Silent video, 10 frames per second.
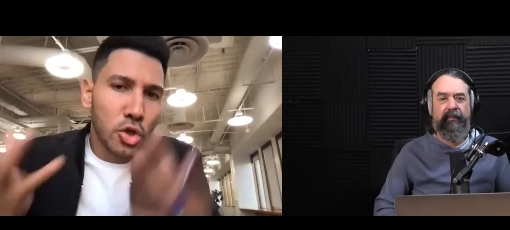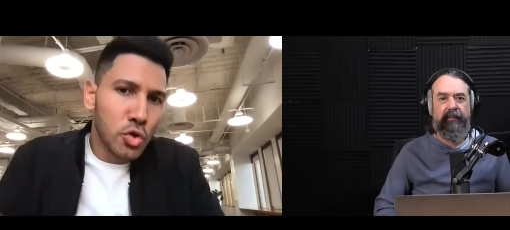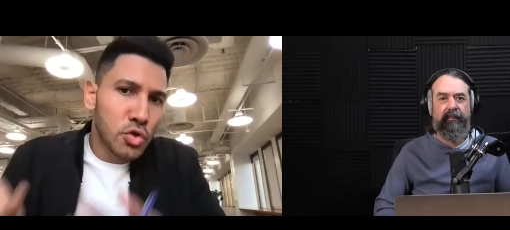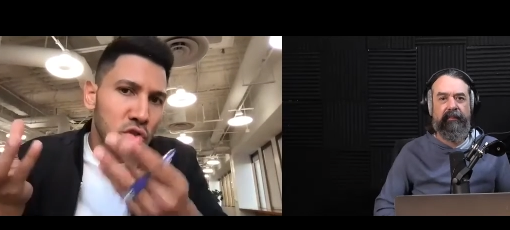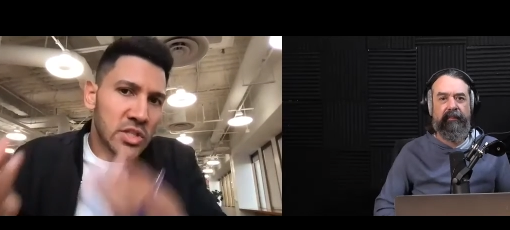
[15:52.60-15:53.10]

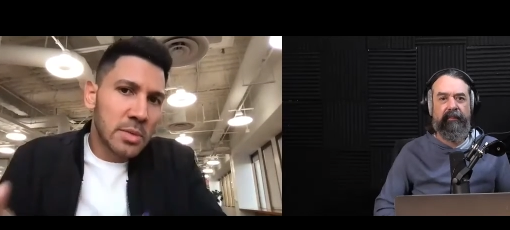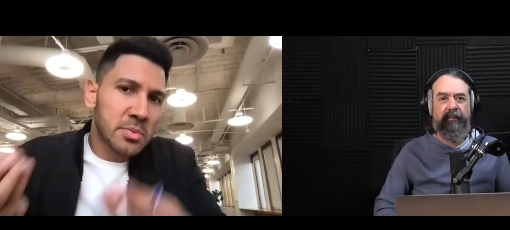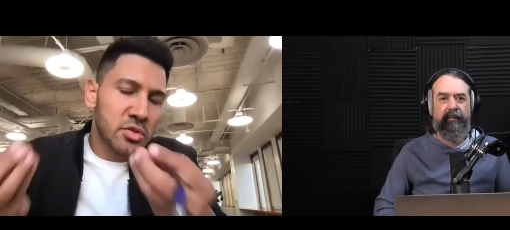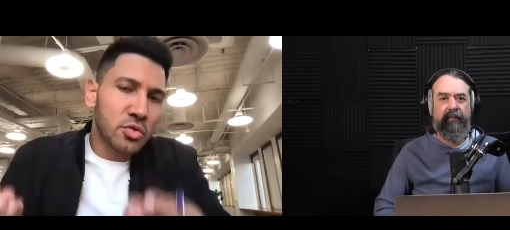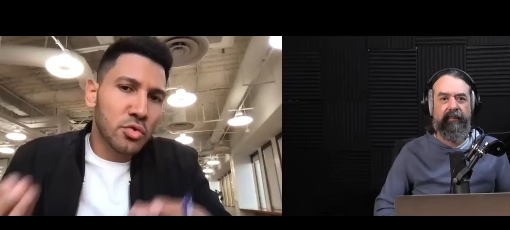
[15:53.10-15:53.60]
Speaker 1: uses
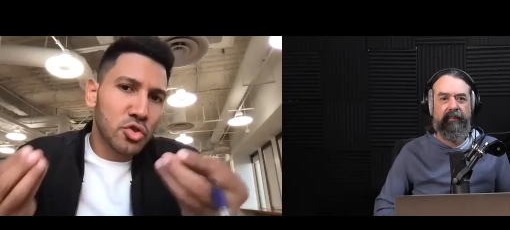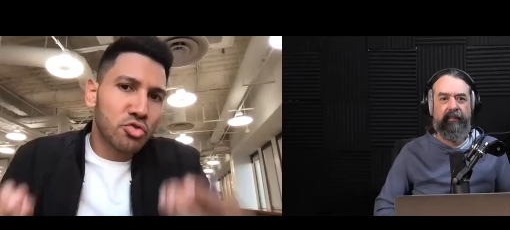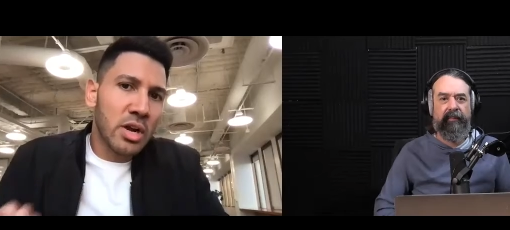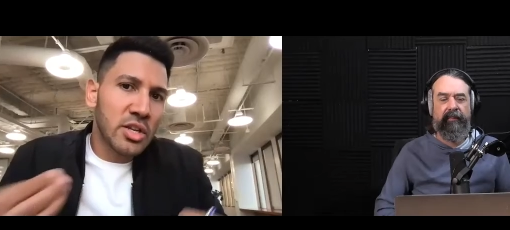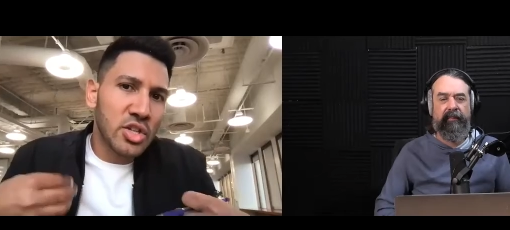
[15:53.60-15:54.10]
tips and tools and
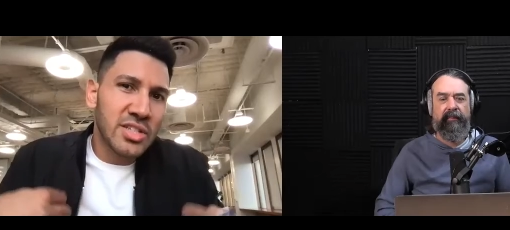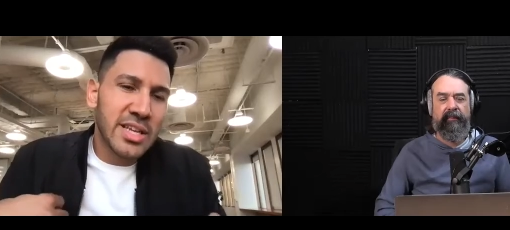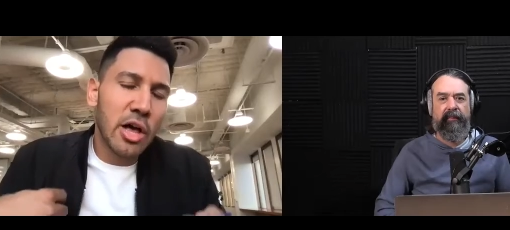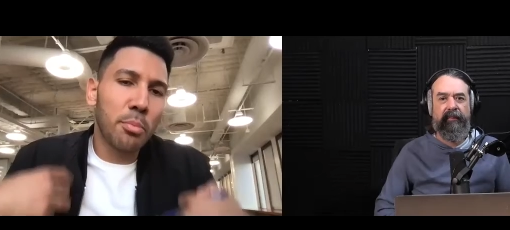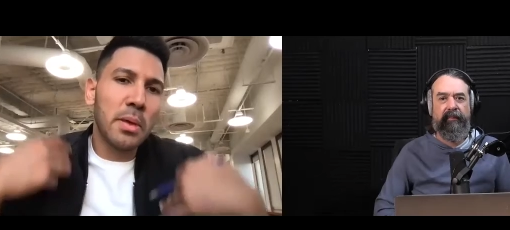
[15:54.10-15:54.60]
strategies to
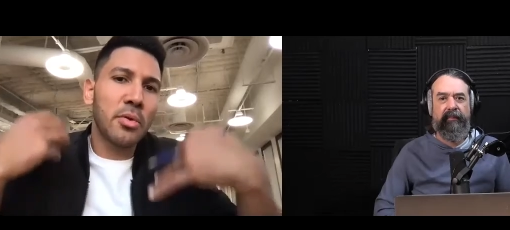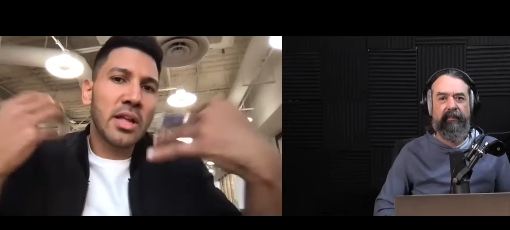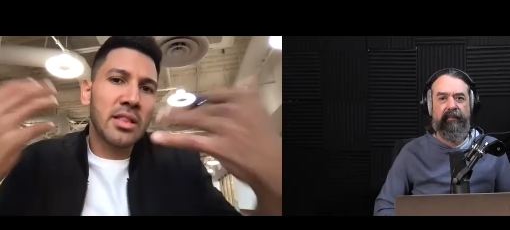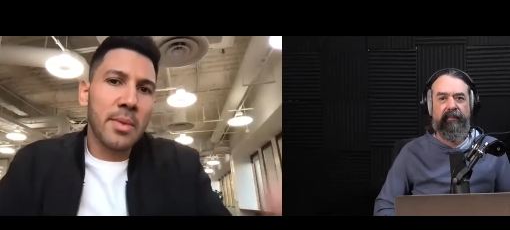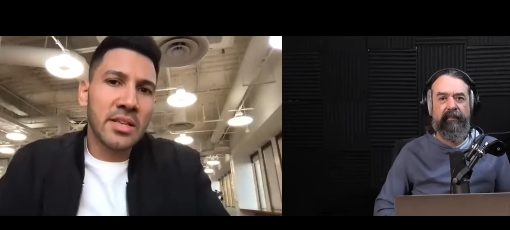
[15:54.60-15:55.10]
help people
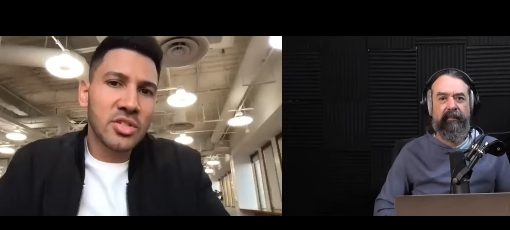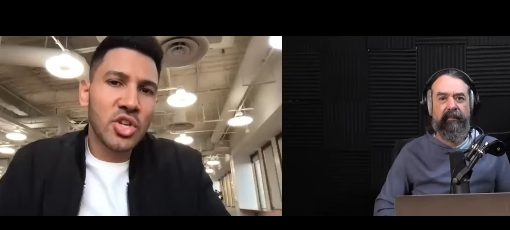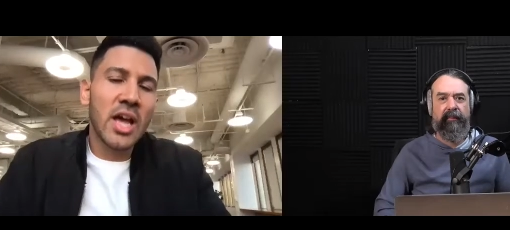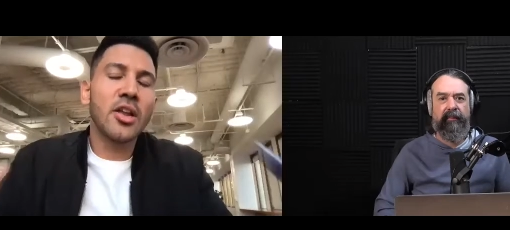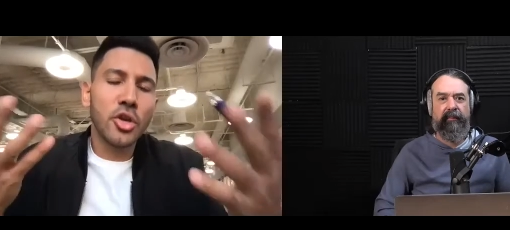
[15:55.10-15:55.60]
get their message
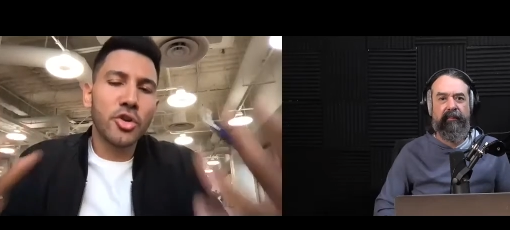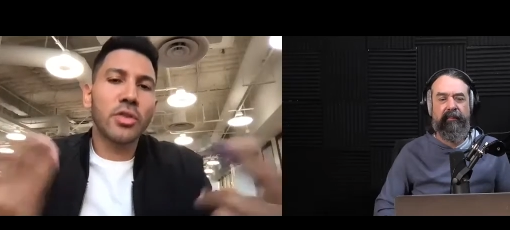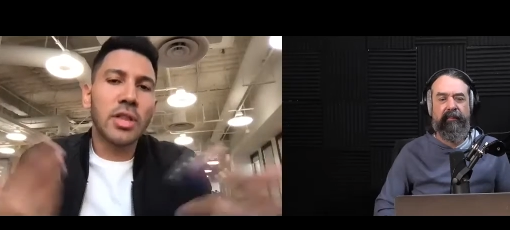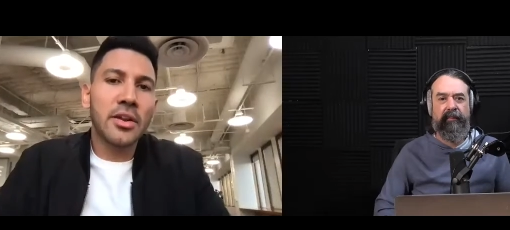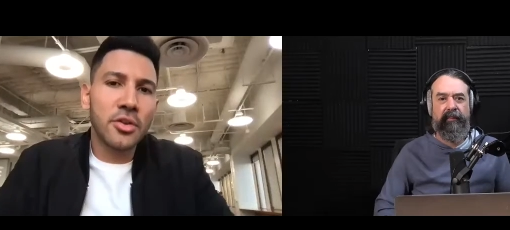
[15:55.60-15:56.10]
out, you're
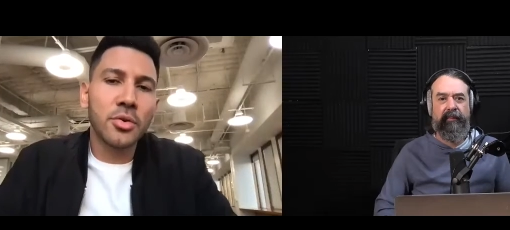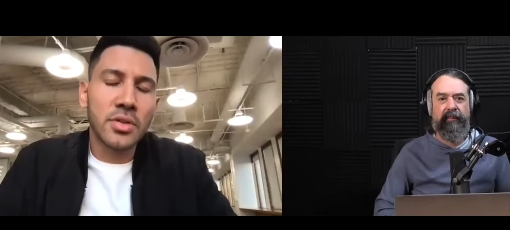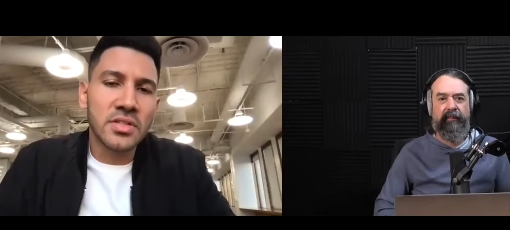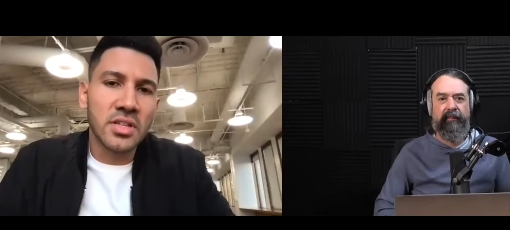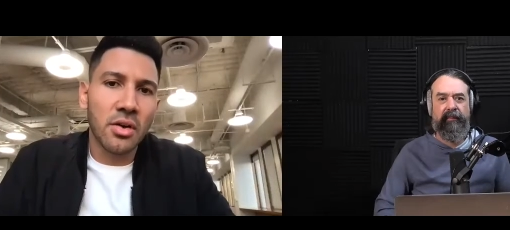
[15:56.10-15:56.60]
allowed to do it
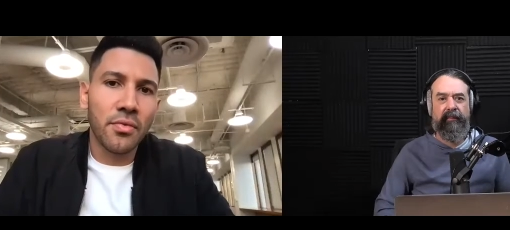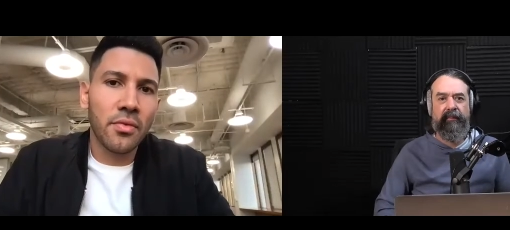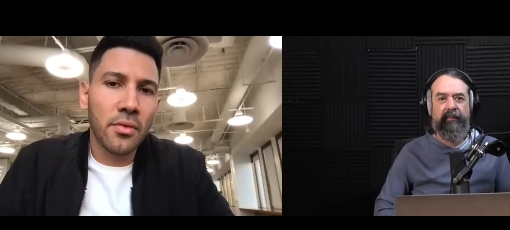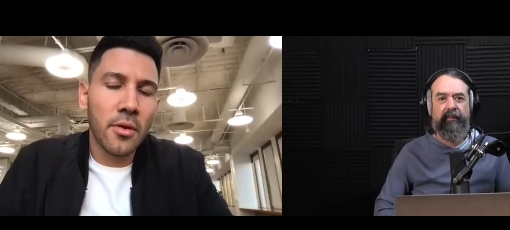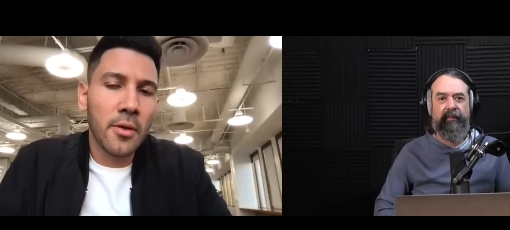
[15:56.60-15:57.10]
yourself.
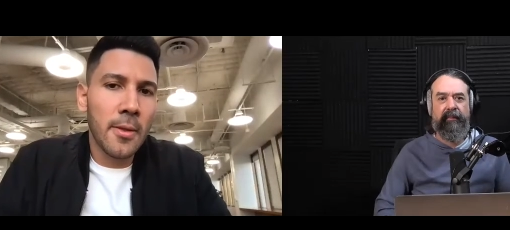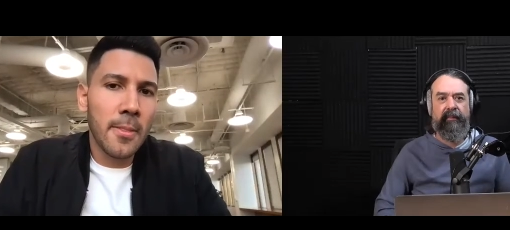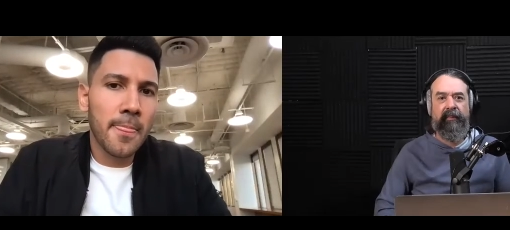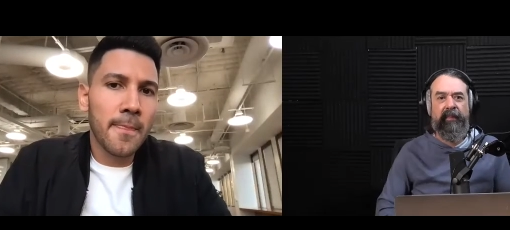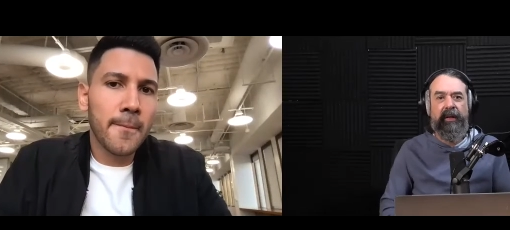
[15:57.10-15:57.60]

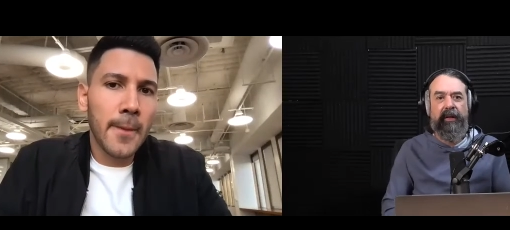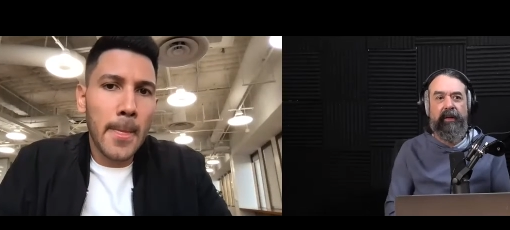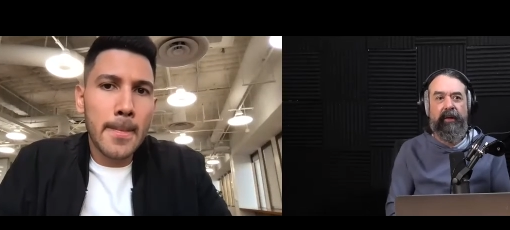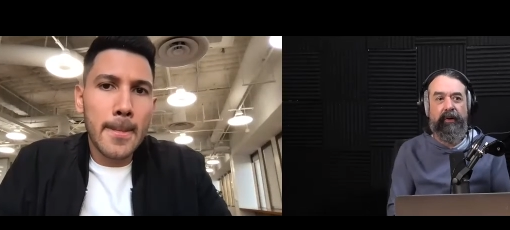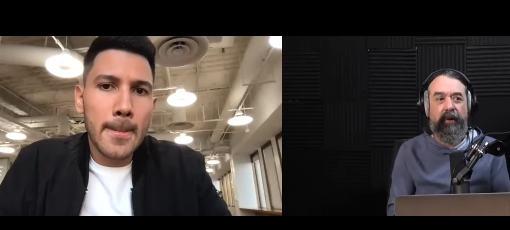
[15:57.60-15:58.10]

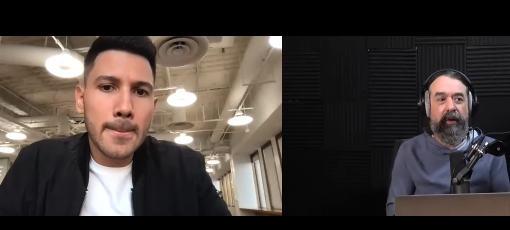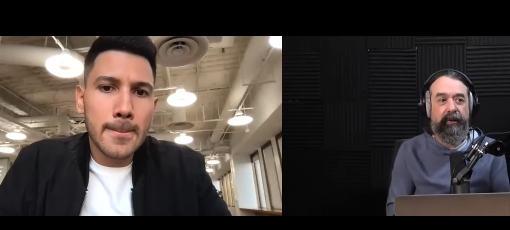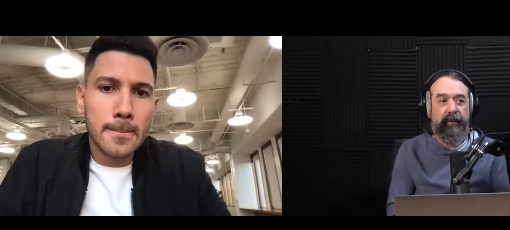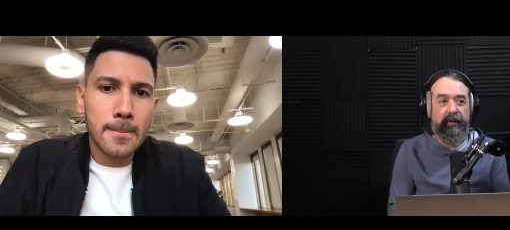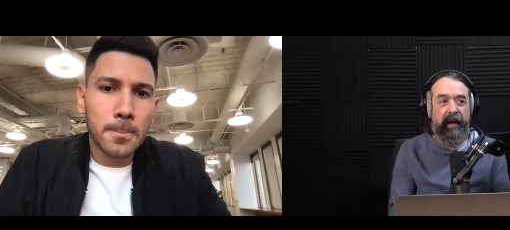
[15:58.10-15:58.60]
Speaker 2: To
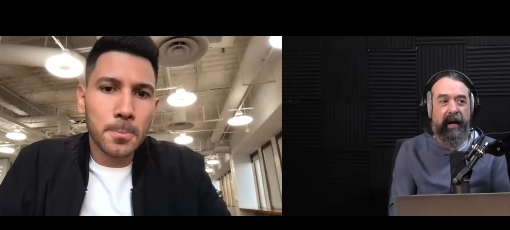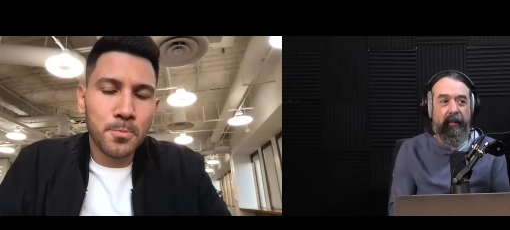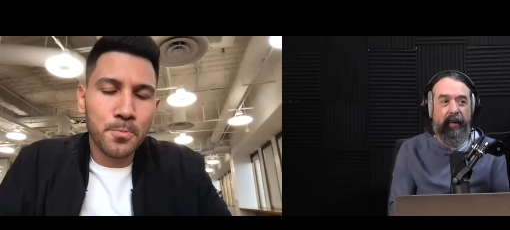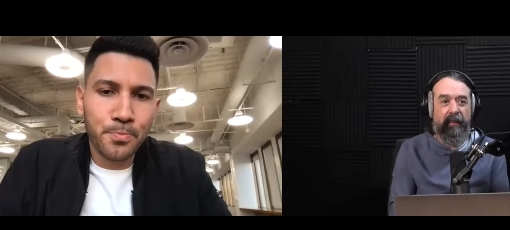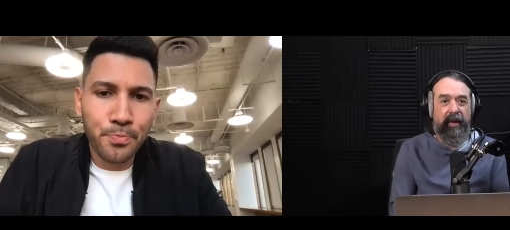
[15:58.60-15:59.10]
listeners, I
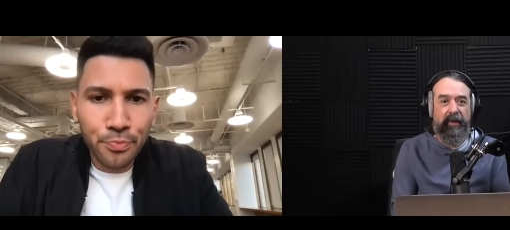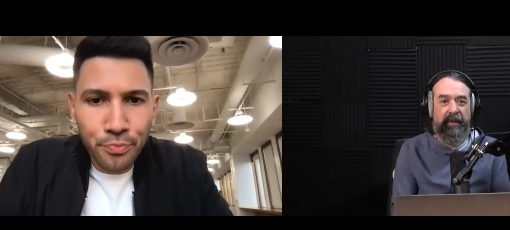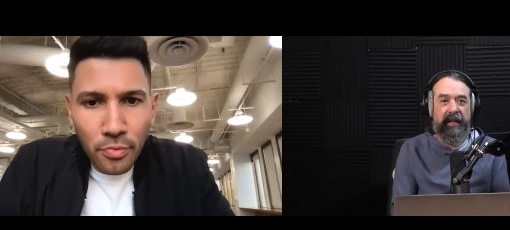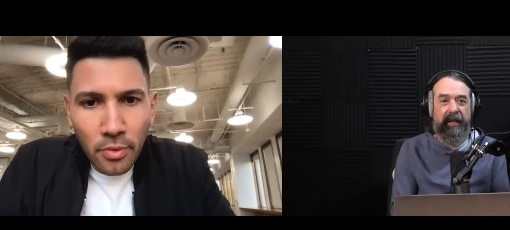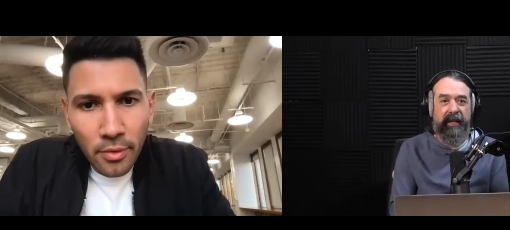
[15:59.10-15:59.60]
highly recommend you check out